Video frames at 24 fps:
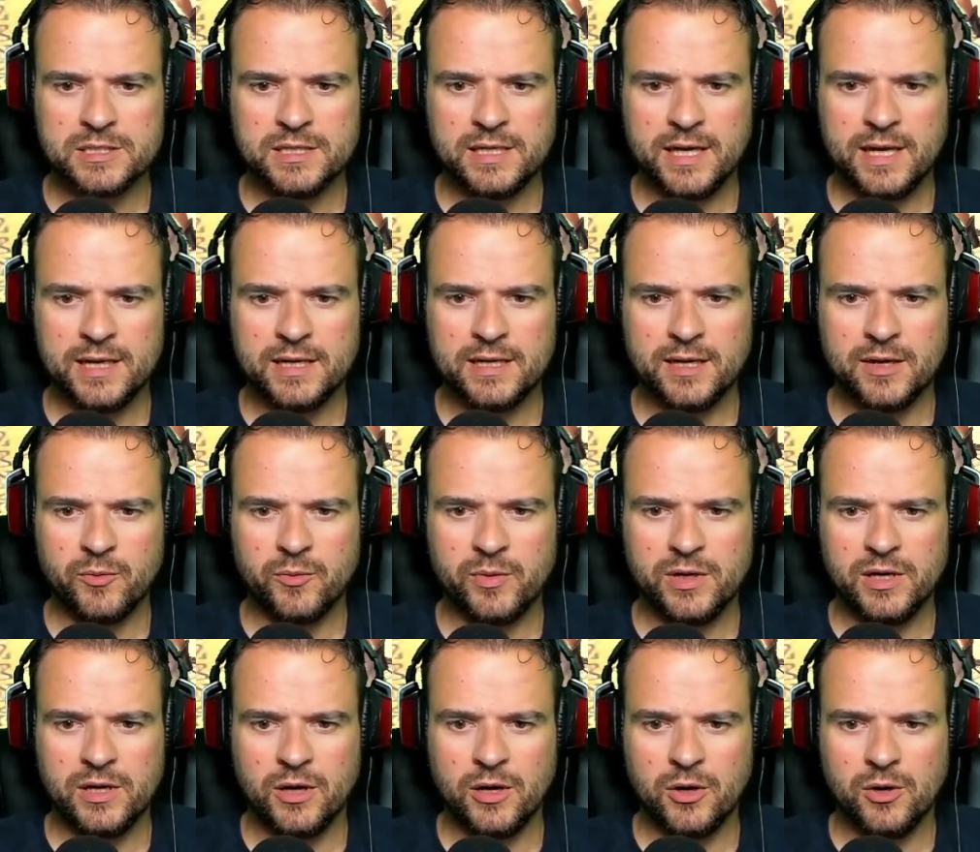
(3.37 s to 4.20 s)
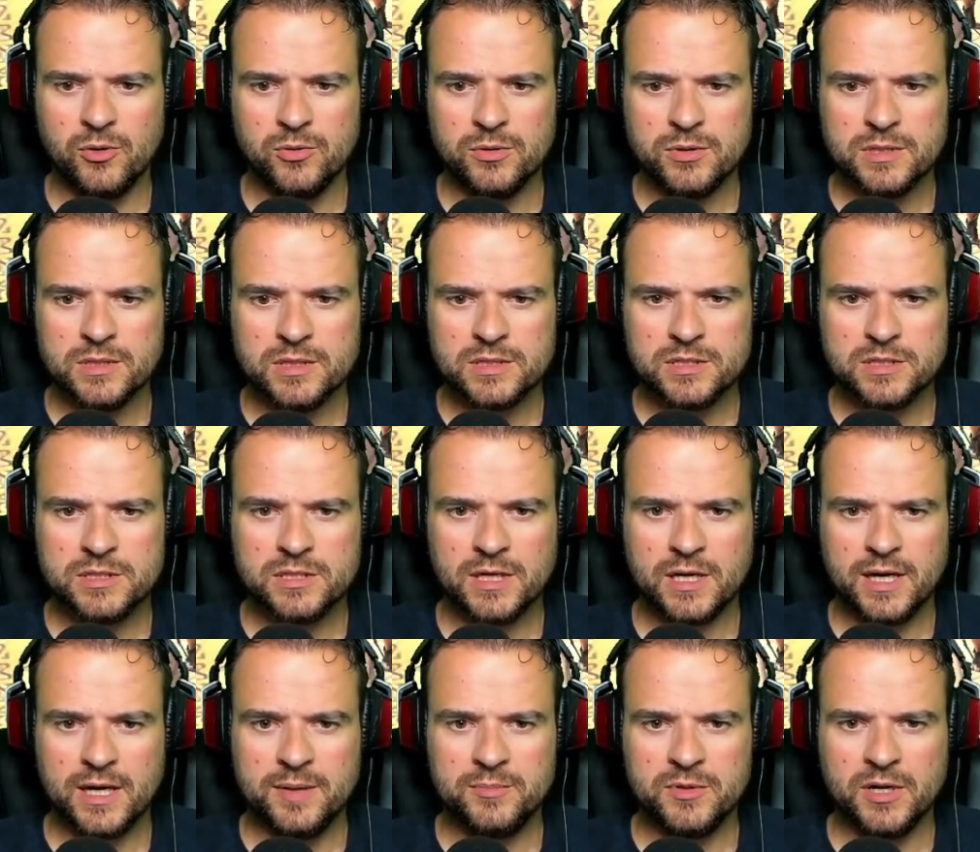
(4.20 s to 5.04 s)
Yeah, there we go.
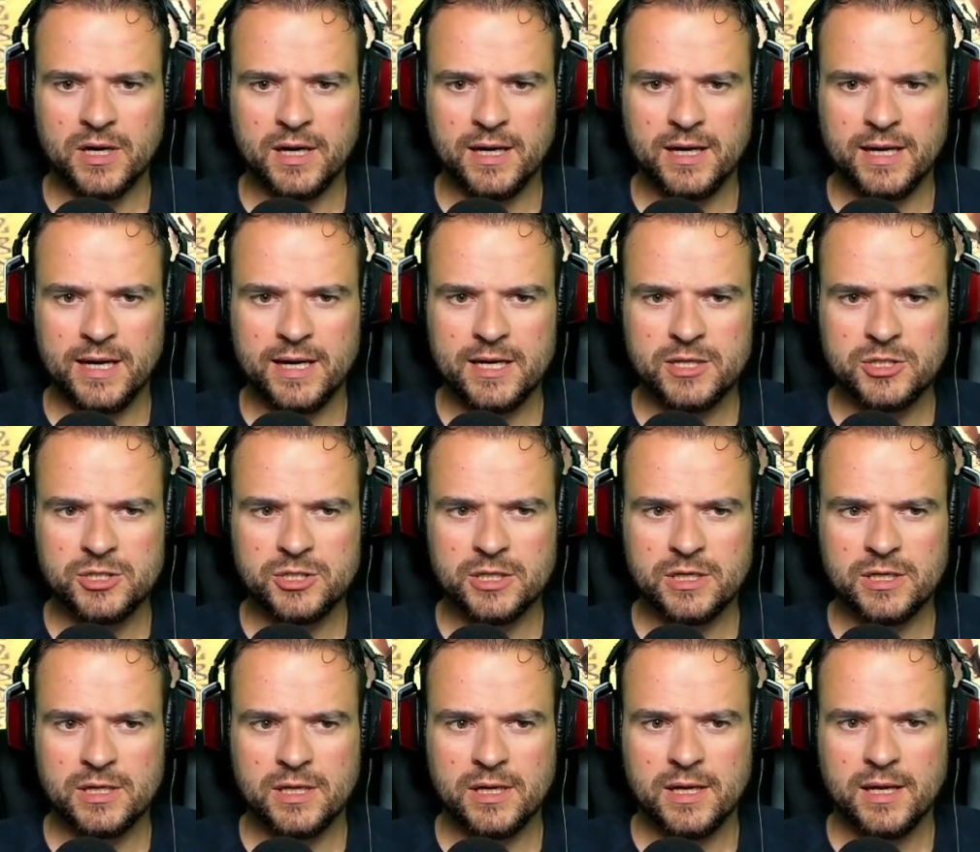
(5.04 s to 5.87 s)
Time dilation.